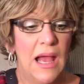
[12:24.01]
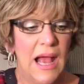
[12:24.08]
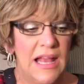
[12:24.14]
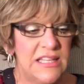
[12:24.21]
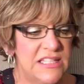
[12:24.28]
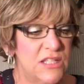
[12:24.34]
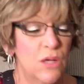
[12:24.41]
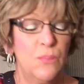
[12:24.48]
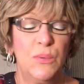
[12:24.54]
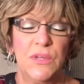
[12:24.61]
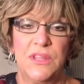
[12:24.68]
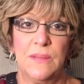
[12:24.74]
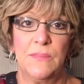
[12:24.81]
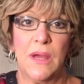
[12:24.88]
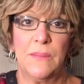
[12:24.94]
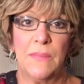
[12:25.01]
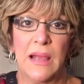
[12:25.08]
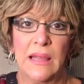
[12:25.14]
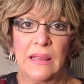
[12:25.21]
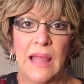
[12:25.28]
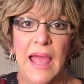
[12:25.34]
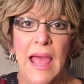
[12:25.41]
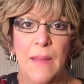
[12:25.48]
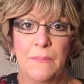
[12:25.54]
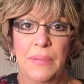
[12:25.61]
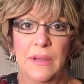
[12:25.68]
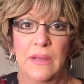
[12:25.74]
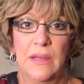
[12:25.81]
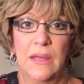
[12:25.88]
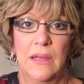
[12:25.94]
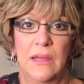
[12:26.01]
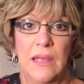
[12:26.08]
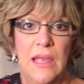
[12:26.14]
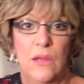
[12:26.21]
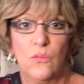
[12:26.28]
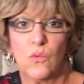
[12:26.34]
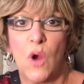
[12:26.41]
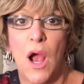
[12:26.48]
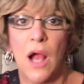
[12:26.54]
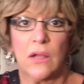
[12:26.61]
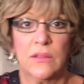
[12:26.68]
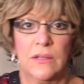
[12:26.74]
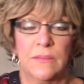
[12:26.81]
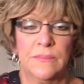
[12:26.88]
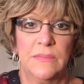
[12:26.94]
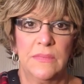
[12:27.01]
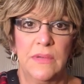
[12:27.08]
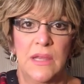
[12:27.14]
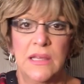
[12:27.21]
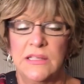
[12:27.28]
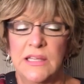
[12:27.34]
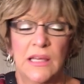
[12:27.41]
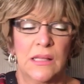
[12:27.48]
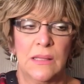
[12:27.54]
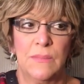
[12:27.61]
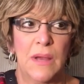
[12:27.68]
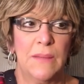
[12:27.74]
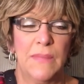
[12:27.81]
I still put them on my lap and rock them and tell them how